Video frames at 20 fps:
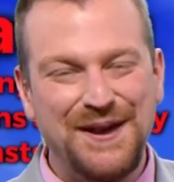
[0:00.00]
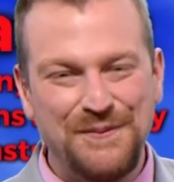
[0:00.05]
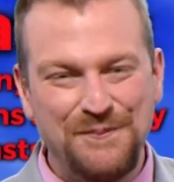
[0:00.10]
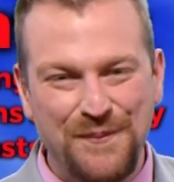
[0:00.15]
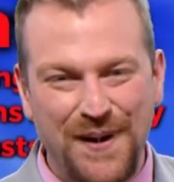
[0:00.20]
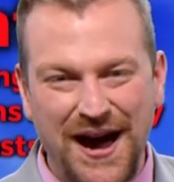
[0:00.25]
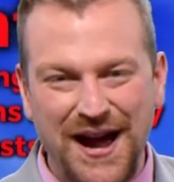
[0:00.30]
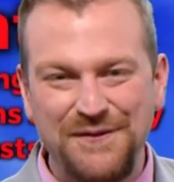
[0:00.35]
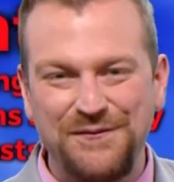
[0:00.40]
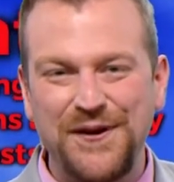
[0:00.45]

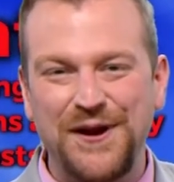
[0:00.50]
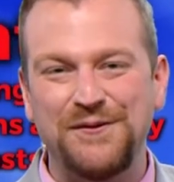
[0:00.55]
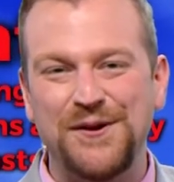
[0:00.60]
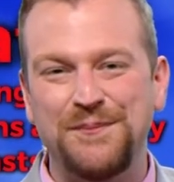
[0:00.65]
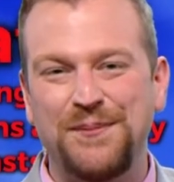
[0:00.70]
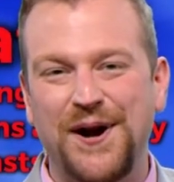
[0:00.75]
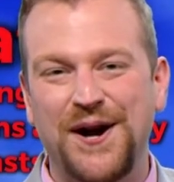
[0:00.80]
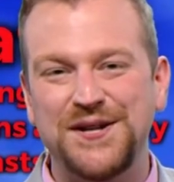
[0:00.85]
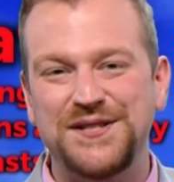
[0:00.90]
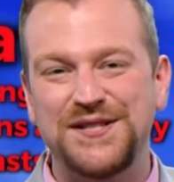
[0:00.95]
My favorite
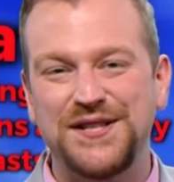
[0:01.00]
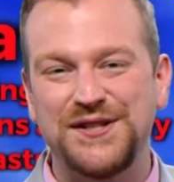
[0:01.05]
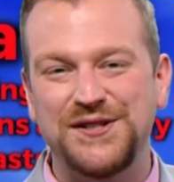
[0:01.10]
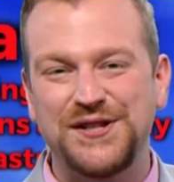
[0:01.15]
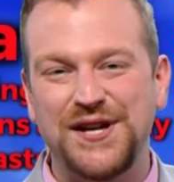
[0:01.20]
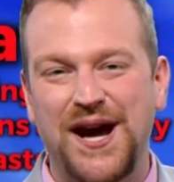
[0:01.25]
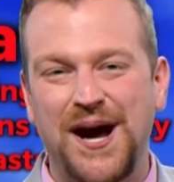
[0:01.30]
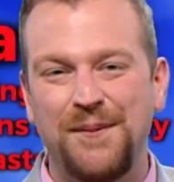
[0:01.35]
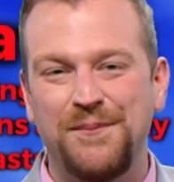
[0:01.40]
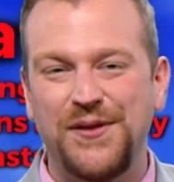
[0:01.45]
parts of the
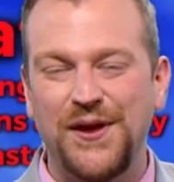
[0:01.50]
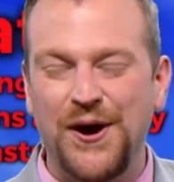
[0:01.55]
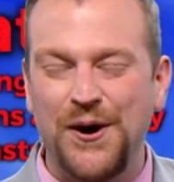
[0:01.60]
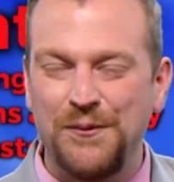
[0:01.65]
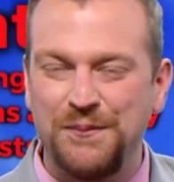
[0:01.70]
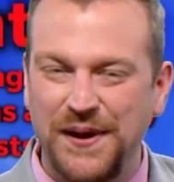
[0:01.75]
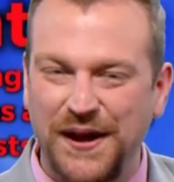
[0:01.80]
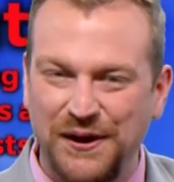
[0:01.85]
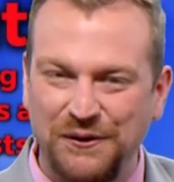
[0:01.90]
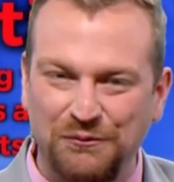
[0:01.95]
job, though,
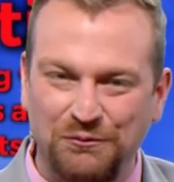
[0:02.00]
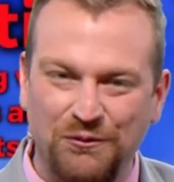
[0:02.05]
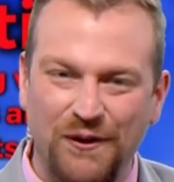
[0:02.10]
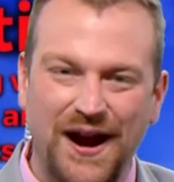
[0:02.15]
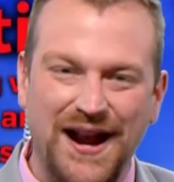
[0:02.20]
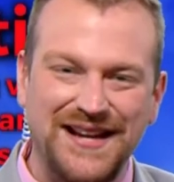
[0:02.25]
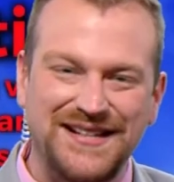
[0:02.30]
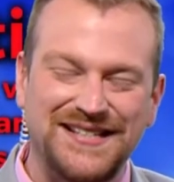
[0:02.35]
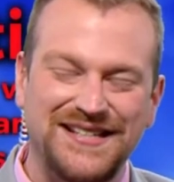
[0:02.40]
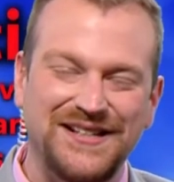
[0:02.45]
being
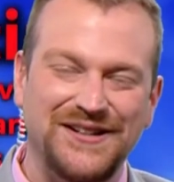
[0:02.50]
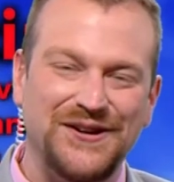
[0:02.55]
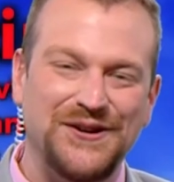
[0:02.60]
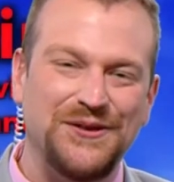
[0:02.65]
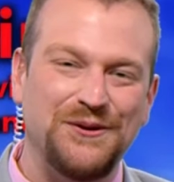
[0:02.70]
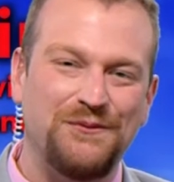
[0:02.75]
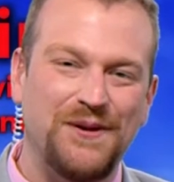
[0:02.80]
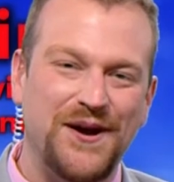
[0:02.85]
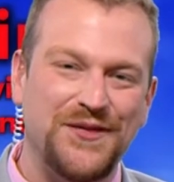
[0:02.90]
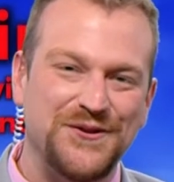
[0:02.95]
right here in
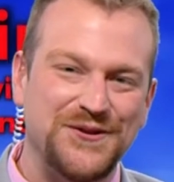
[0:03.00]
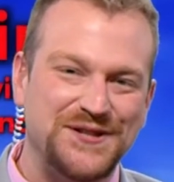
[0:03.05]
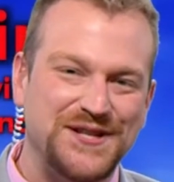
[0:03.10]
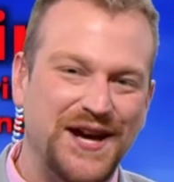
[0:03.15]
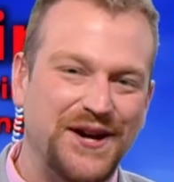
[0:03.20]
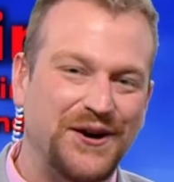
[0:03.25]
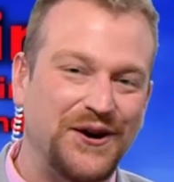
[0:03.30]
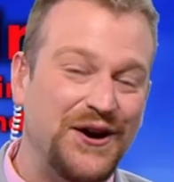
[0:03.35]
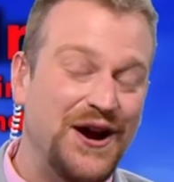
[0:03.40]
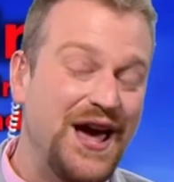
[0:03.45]
the Weather
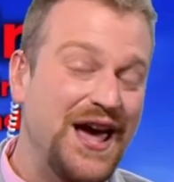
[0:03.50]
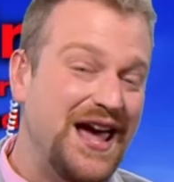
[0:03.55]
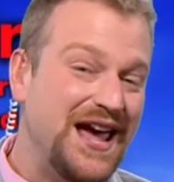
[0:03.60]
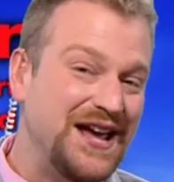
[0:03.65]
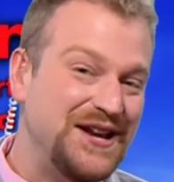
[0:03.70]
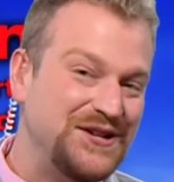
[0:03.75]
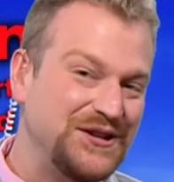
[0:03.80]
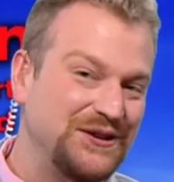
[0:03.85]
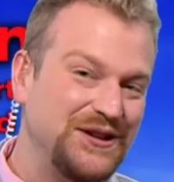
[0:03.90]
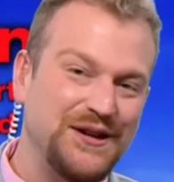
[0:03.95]
Center
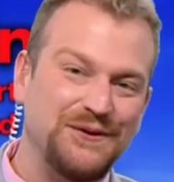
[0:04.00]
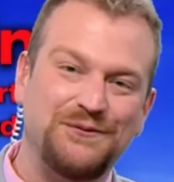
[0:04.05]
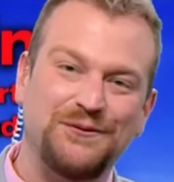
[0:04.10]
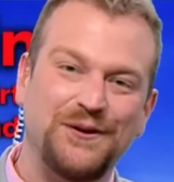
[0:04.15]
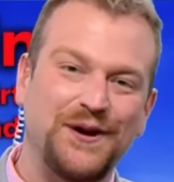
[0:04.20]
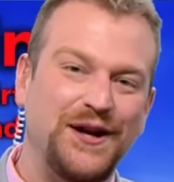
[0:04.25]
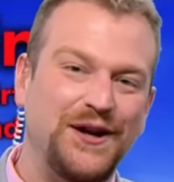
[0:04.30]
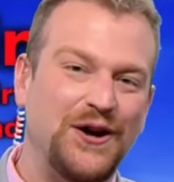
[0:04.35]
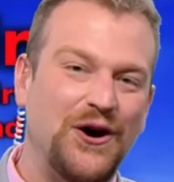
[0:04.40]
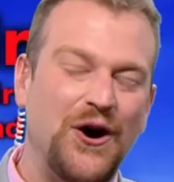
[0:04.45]
and
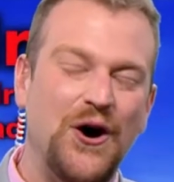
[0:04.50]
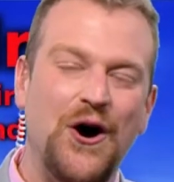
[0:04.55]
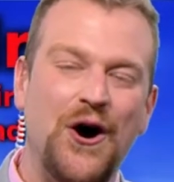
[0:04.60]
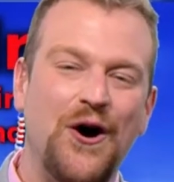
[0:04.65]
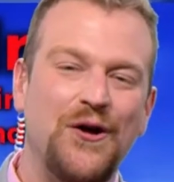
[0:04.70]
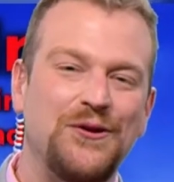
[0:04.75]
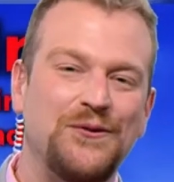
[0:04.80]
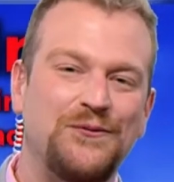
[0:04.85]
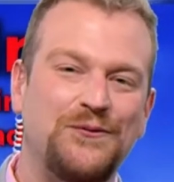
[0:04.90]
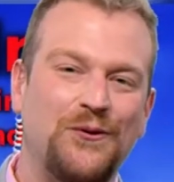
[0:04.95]
delivering
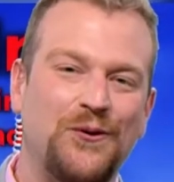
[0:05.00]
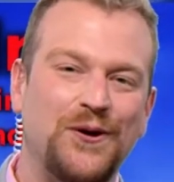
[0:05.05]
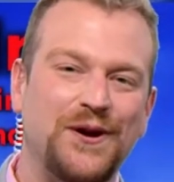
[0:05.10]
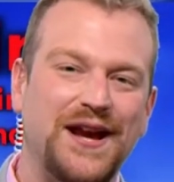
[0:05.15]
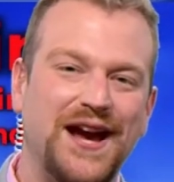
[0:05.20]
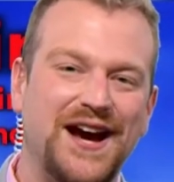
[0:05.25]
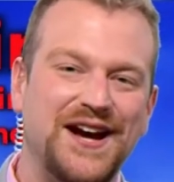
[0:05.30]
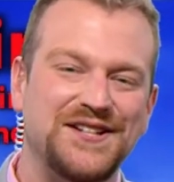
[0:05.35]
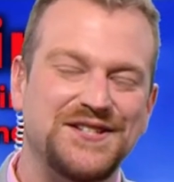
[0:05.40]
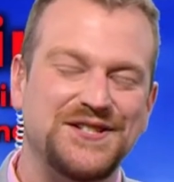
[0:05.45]
all the
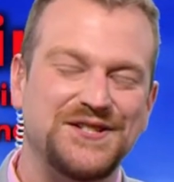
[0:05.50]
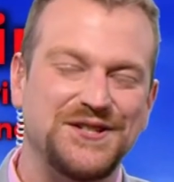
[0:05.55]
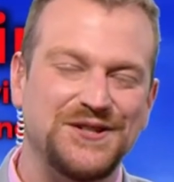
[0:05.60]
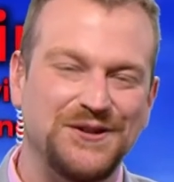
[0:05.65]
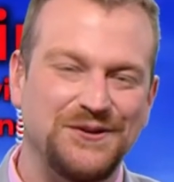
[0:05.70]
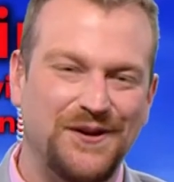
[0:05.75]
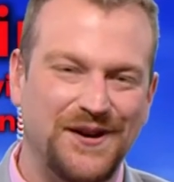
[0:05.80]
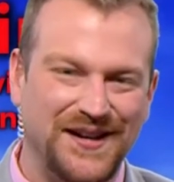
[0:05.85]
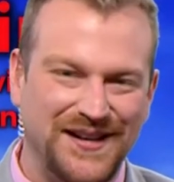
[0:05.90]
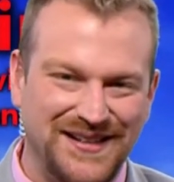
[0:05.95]
forecasts to
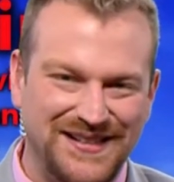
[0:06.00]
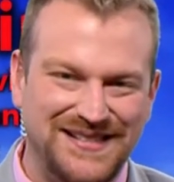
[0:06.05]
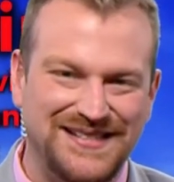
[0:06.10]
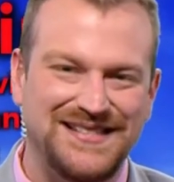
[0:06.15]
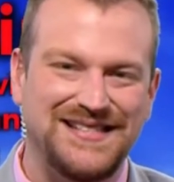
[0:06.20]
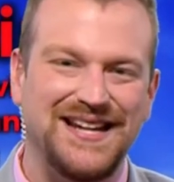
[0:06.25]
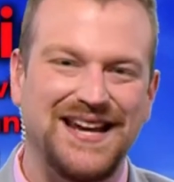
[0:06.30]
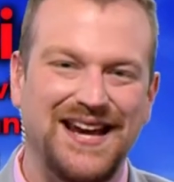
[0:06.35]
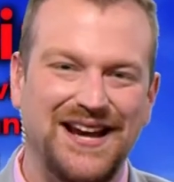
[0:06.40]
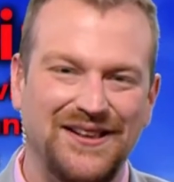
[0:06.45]
you on a
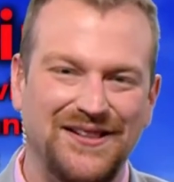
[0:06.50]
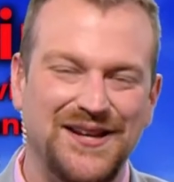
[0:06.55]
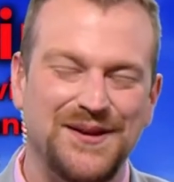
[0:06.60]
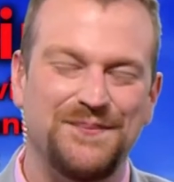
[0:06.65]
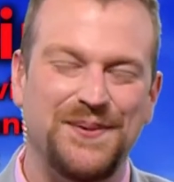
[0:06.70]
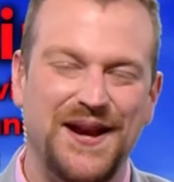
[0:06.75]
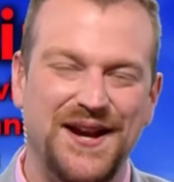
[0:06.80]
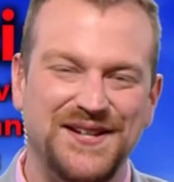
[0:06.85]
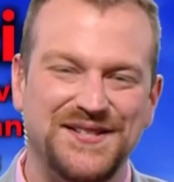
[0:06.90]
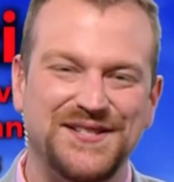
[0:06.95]
daily
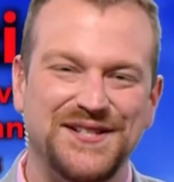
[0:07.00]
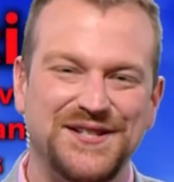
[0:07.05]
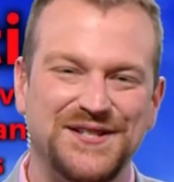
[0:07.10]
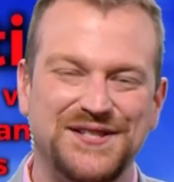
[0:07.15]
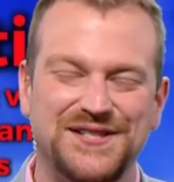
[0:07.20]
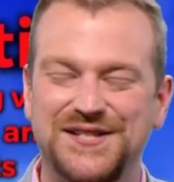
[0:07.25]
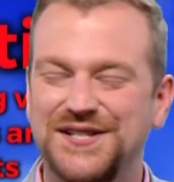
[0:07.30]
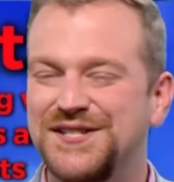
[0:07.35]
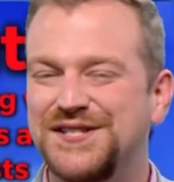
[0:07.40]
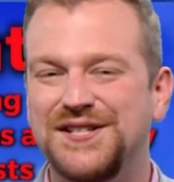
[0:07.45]

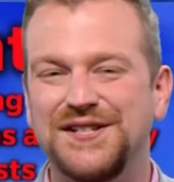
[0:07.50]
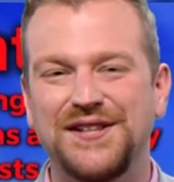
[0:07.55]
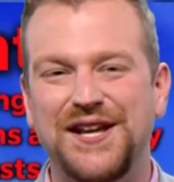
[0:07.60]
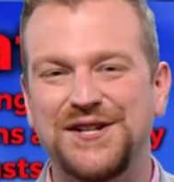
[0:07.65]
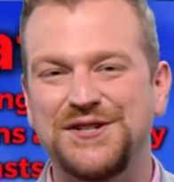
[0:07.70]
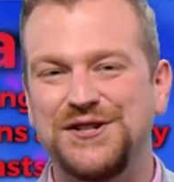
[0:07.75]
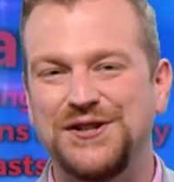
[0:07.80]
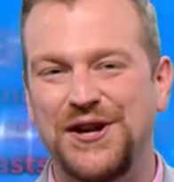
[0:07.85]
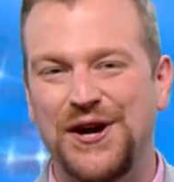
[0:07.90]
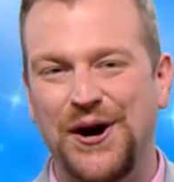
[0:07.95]
basis, just to
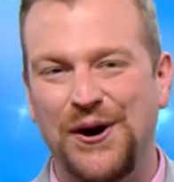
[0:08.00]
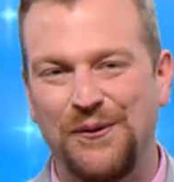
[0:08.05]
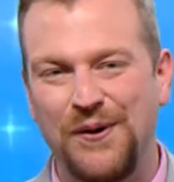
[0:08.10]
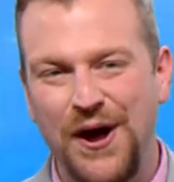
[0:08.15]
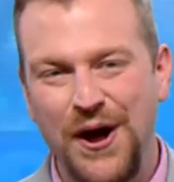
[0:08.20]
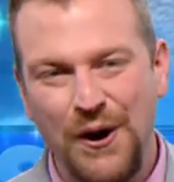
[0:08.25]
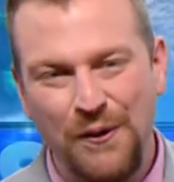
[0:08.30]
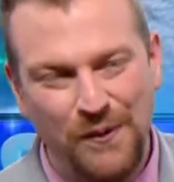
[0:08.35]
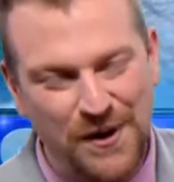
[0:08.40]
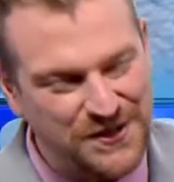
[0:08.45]
let you know
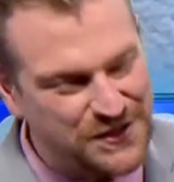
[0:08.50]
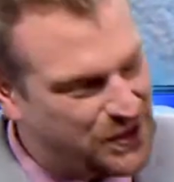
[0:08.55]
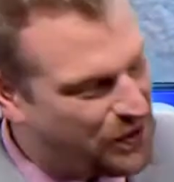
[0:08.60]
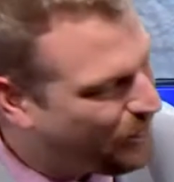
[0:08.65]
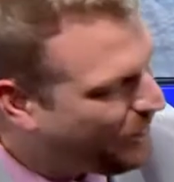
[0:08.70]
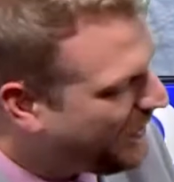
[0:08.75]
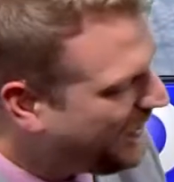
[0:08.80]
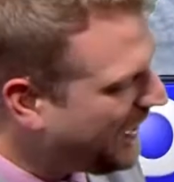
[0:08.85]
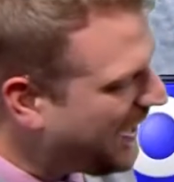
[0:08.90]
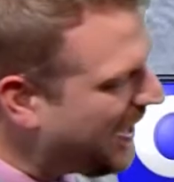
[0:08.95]
what's
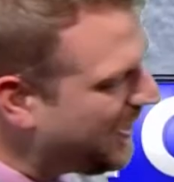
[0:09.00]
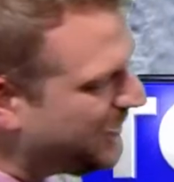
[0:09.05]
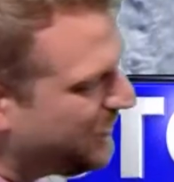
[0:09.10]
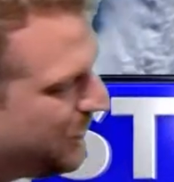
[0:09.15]
going on